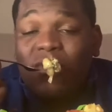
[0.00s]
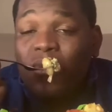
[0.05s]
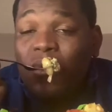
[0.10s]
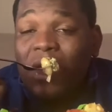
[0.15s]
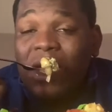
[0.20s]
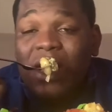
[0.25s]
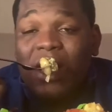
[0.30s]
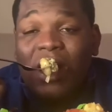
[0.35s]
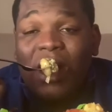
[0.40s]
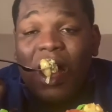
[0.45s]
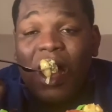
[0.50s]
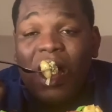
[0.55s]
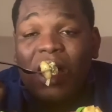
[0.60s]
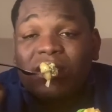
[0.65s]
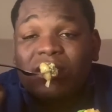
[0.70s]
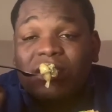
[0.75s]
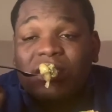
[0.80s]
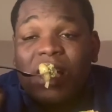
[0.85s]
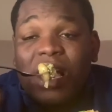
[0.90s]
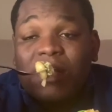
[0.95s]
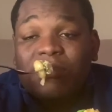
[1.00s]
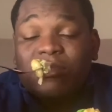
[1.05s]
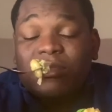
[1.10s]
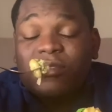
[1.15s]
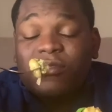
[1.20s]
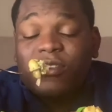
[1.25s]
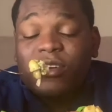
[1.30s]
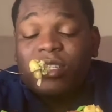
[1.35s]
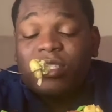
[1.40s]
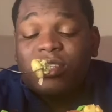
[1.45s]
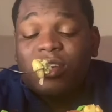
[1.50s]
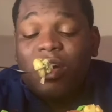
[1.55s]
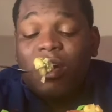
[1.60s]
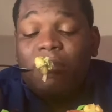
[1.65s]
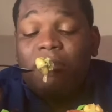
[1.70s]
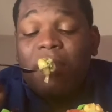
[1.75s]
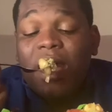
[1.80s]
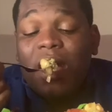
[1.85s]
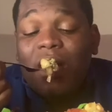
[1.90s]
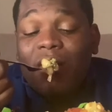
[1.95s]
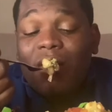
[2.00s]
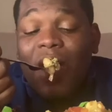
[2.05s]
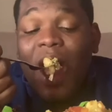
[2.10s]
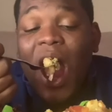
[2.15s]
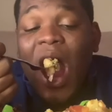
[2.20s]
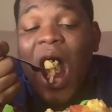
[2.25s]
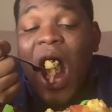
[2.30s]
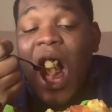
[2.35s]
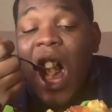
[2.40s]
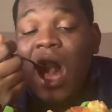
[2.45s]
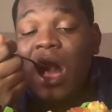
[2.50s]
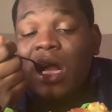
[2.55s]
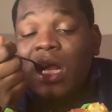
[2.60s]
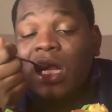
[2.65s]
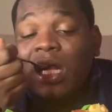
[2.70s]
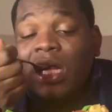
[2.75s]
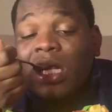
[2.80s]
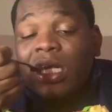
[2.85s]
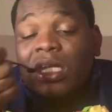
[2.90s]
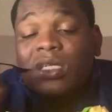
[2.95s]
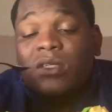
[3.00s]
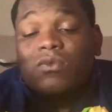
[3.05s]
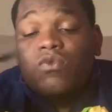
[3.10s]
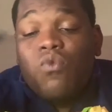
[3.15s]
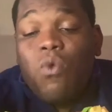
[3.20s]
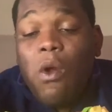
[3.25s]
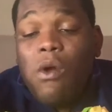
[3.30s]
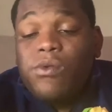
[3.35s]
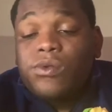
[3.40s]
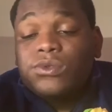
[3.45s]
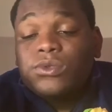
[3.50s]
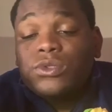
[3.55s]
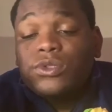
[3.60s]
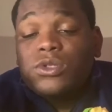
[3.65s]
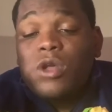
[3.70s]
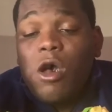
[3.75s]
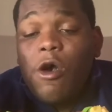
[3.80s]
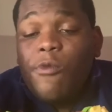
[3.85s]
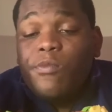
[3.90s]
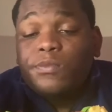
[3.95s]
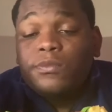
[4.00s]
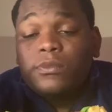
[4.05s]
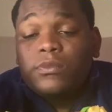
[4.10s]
to wait a long time for it to come back around. So